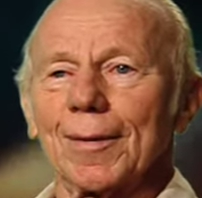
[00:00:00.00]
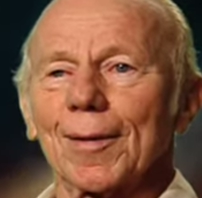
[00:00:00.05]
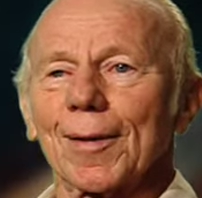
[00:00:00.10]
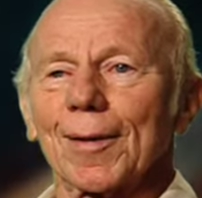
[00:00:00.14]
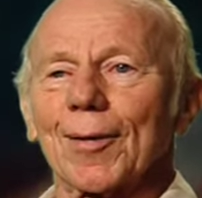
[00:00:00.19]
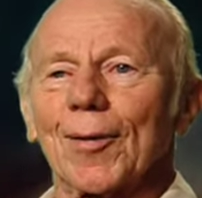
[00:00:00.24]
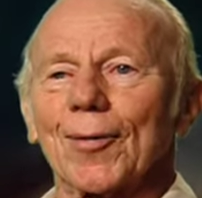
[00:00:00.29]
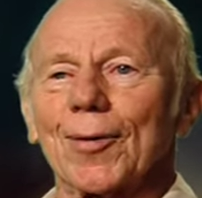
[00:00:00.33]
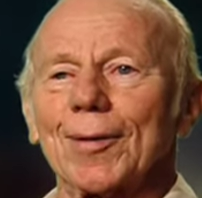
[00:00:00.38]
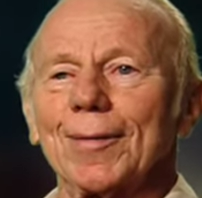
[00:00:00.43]

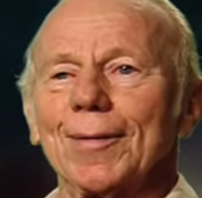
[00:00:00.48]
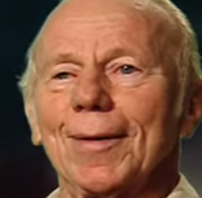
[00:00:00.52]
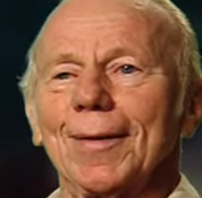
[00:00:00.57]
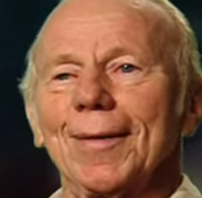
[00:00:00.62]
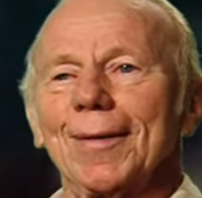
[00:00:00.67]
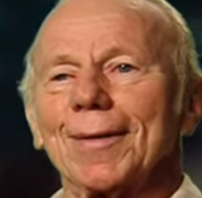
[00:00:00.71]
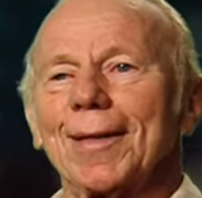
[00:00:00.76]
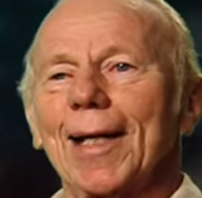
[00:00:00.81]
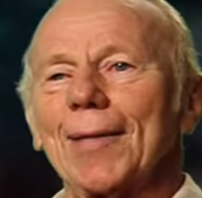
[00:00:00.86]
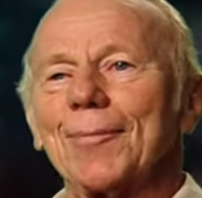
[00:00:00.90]
So
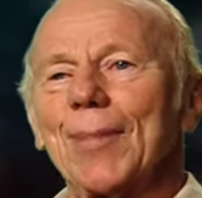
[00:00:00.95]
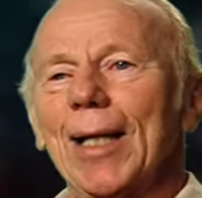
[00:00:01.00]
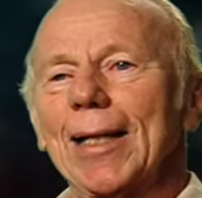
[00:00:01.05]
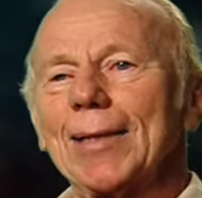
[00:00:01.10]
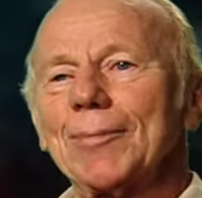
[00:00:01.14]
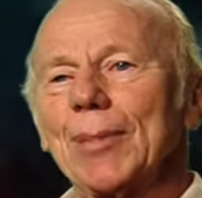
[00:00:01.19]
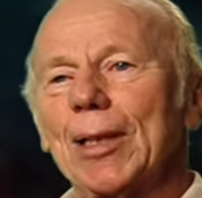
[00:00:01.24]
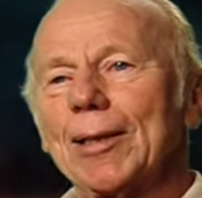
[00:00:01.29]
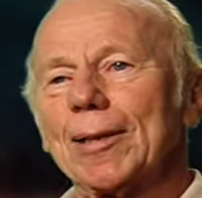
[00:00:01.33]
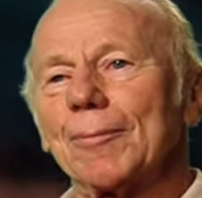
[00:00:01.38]
they
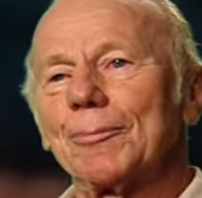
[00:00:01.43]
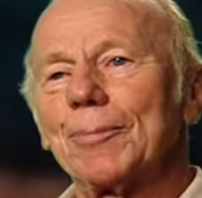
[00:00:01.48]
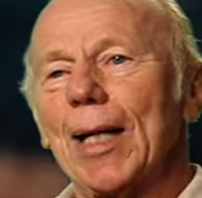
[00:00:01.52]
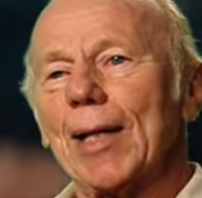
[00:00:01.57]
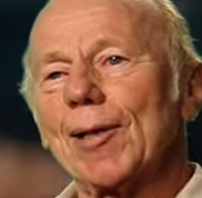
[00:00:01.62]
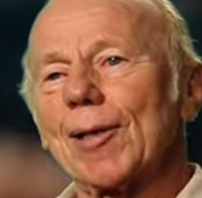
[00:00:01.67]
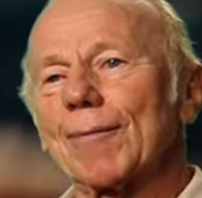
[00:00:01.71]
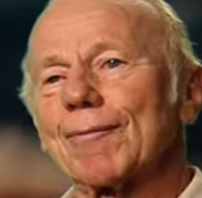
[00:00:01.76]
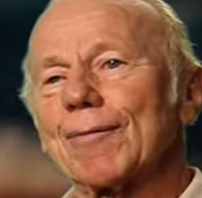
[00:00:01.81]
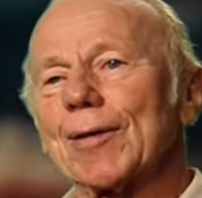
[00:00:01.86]
made me the base